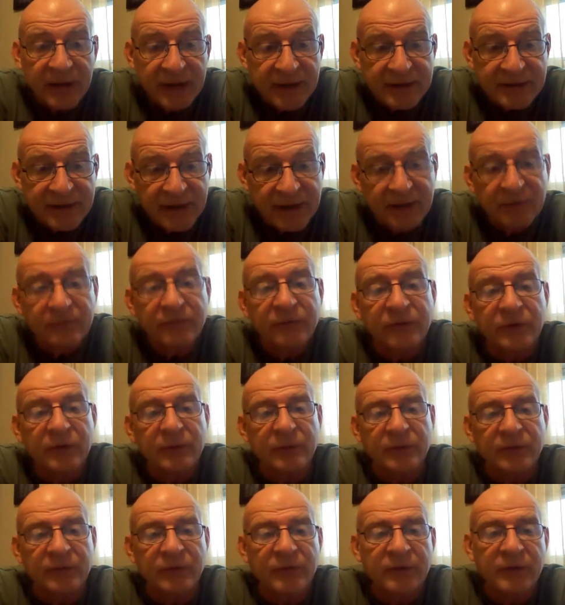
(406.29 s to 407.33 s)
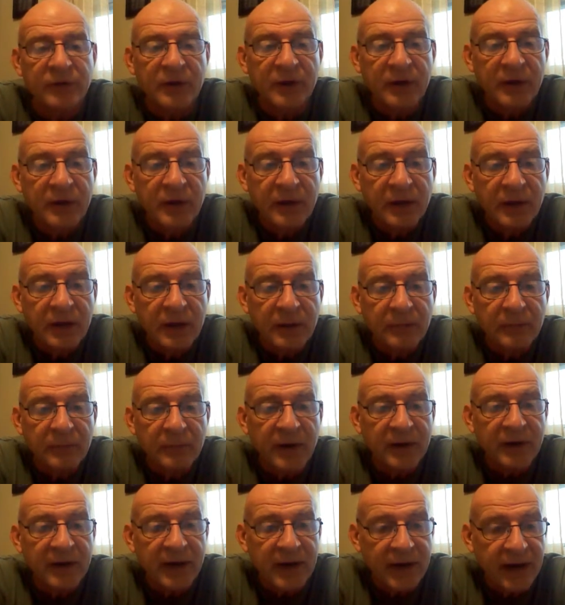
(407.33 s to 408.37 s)
It's influenced
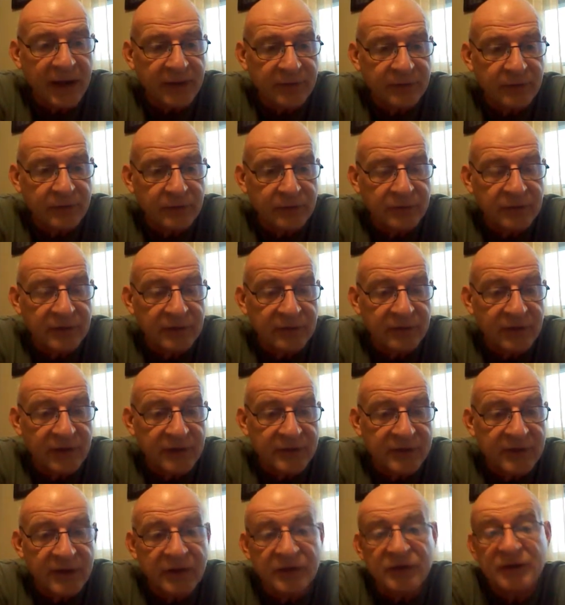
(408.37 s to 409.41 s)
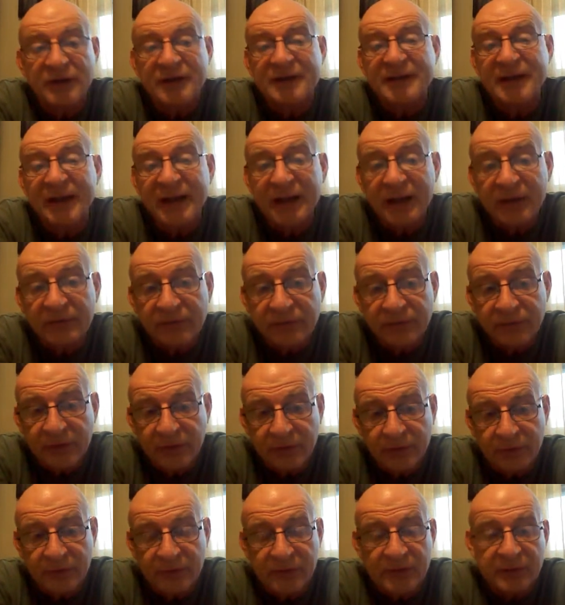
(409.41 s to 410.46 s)
by the classical civilization. It's
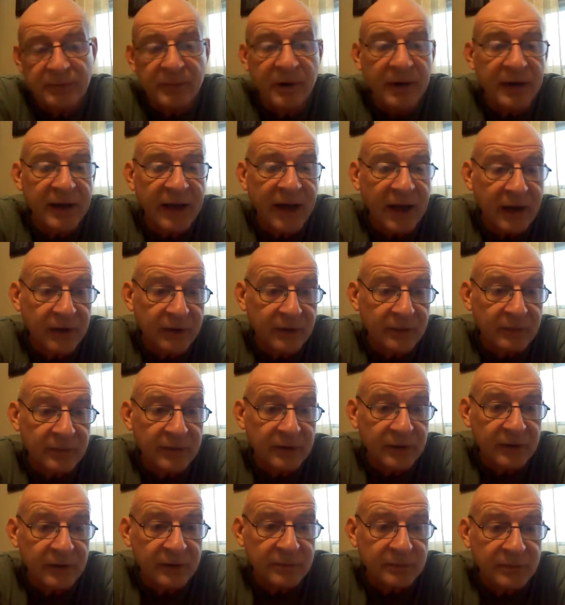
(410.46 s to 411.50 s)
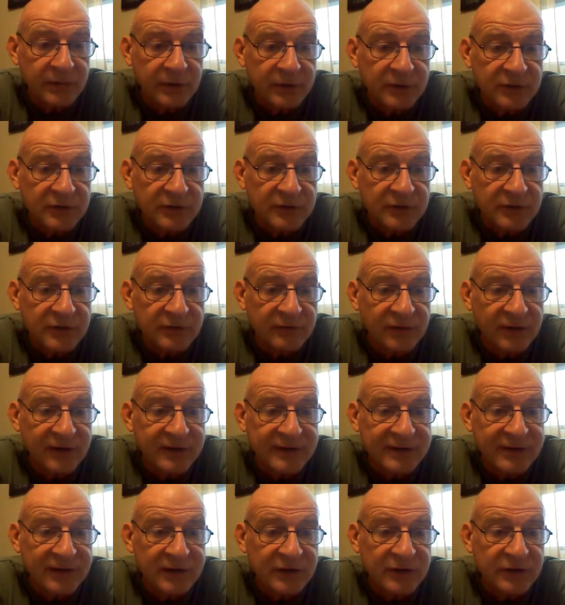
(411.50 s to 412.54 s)
influenced by Arab, Persian
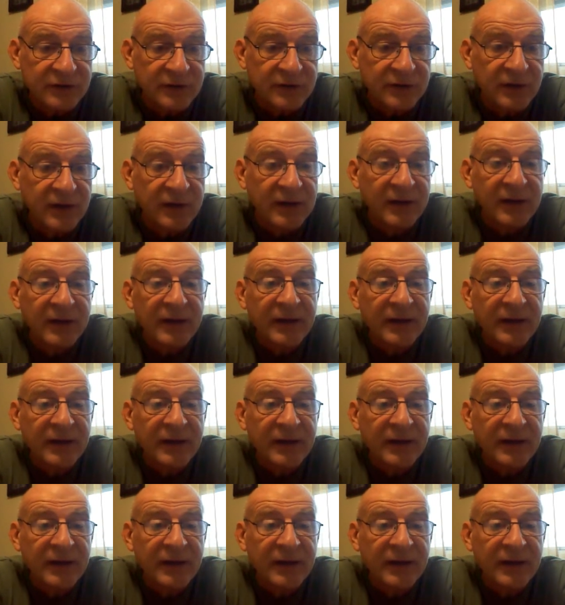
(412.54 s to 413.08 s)
civilization.